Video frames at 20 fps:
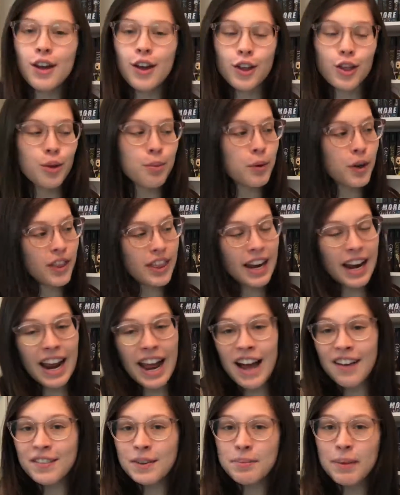The book that I
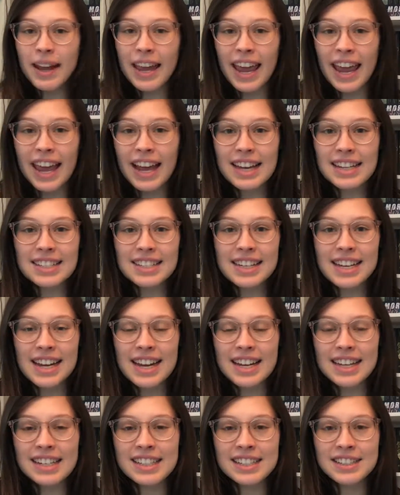have in my hand
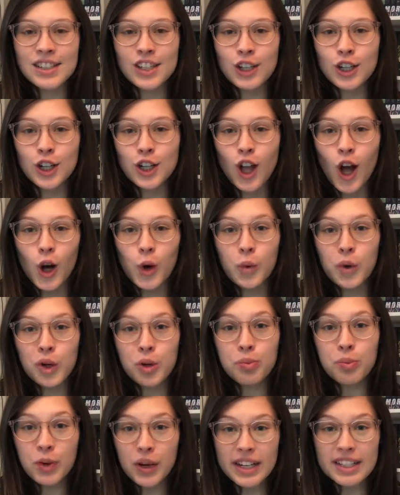is
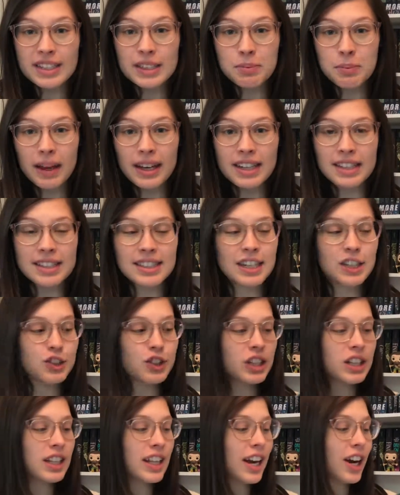Clockwork Prince by
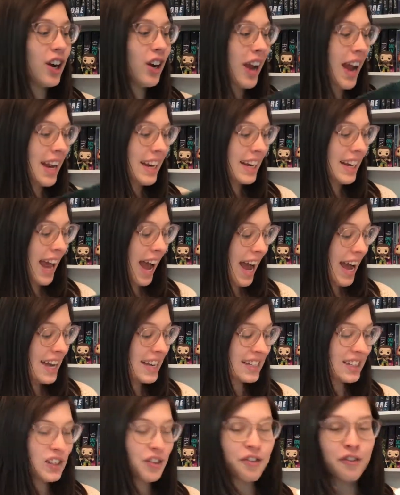Cassandra Clare, and it
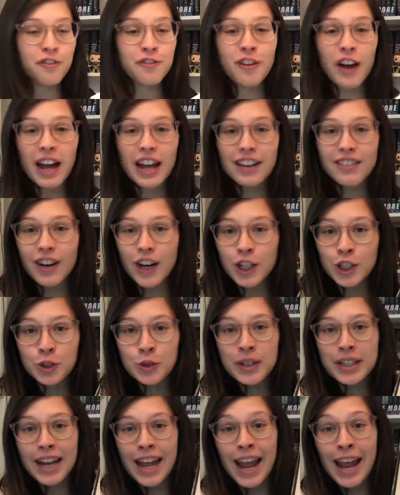has
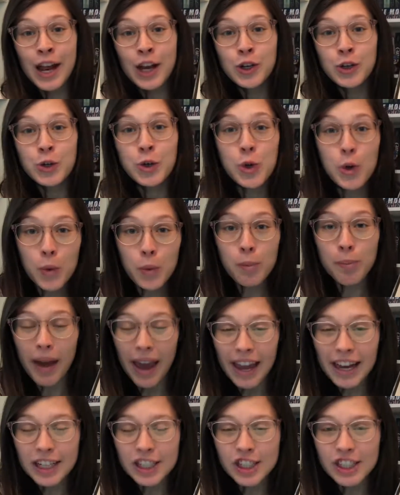502
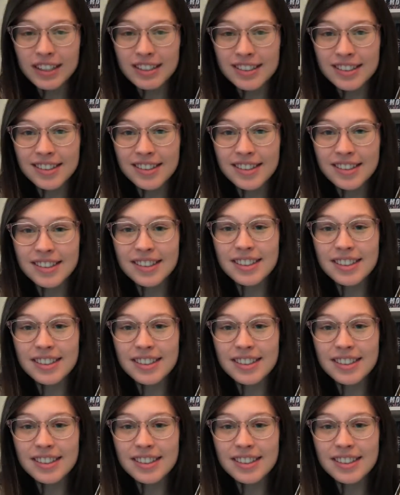pages.